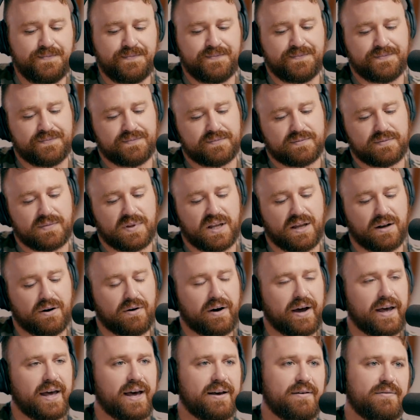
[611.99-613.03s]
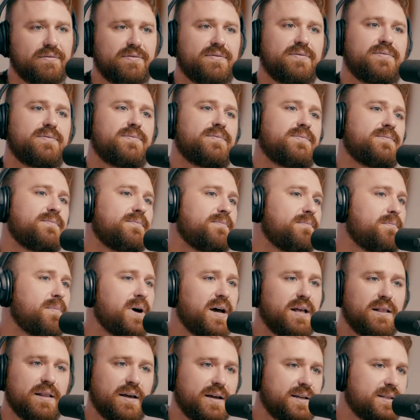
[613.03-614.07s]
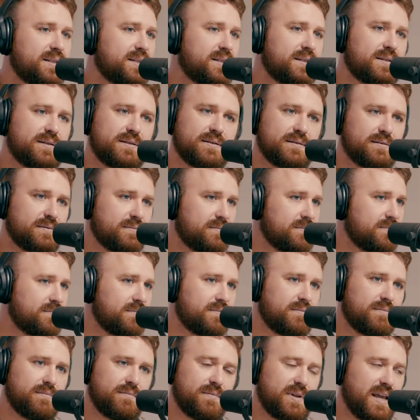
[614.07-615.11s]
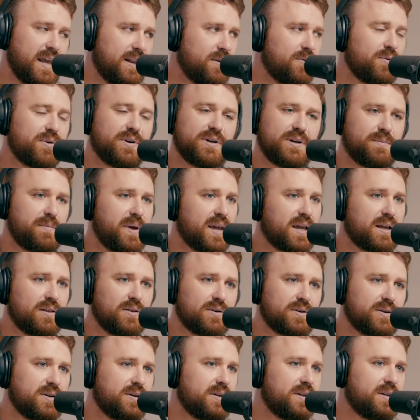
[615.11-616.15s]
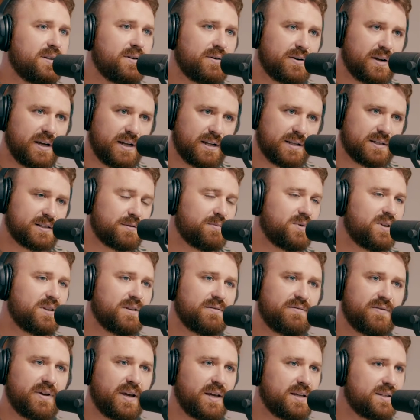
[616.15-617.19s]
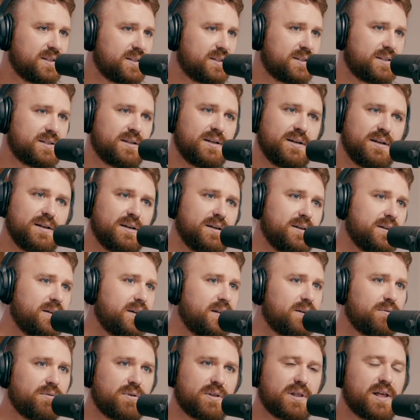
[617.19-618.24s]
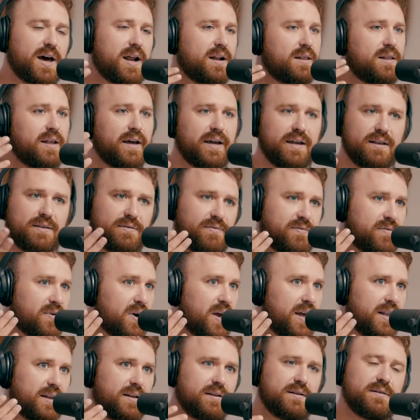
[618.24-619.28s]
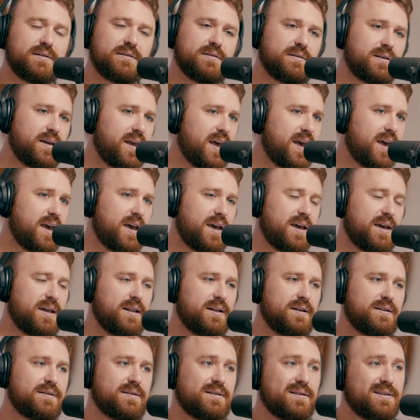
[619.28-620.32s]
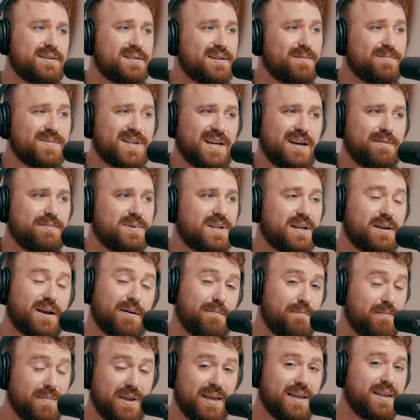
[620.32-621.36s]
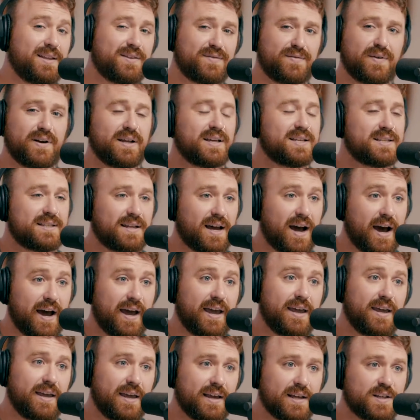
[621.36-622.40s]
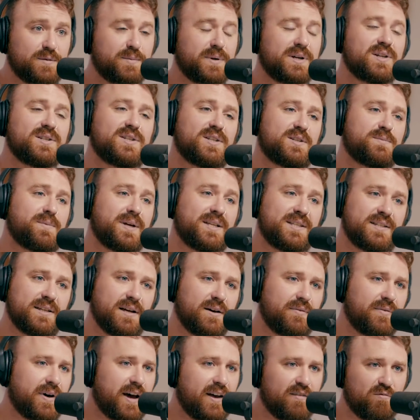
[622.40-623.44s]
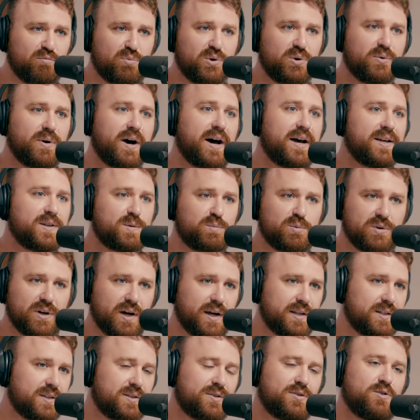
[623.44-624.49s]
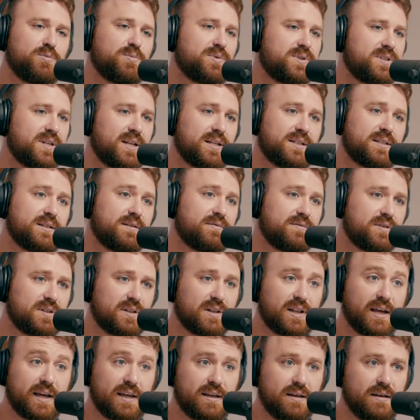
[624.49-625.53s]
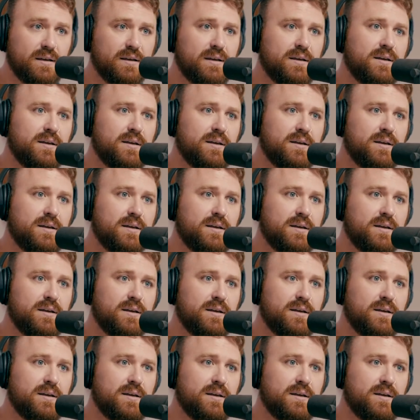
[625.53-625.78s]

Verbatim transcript: you know, I have my lights in order to make it look good, they're hitting someone in the face, you know, with a lot of light in the front, and sometimes like it's funny because i experience this myself i have blue eyes blue eyes is super sensitive to light